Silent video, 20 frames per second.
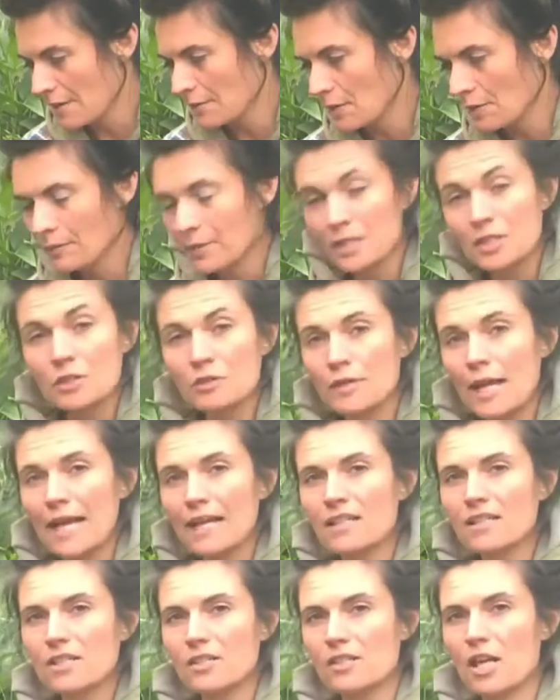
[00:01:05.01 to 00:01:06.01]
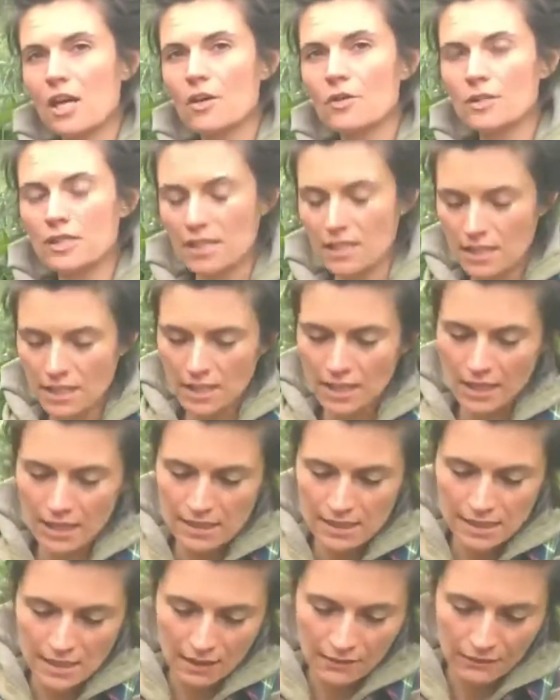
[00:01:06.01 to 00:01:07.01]
And when we direct sow zinnia
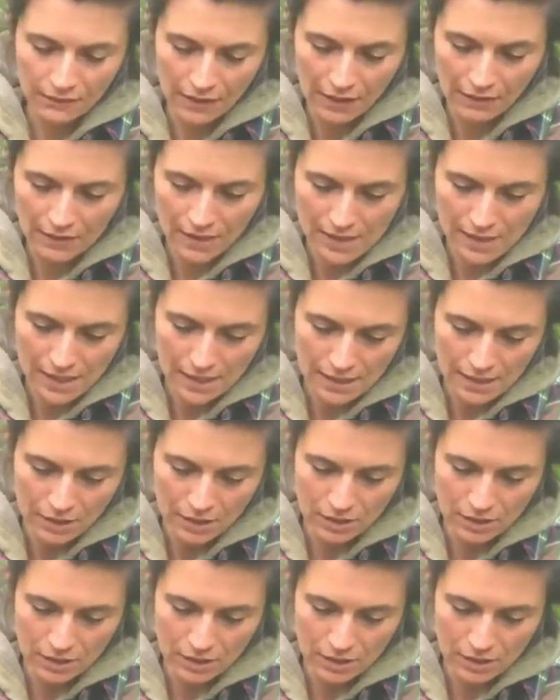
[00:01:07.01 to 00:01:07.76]
and sunflower seeds,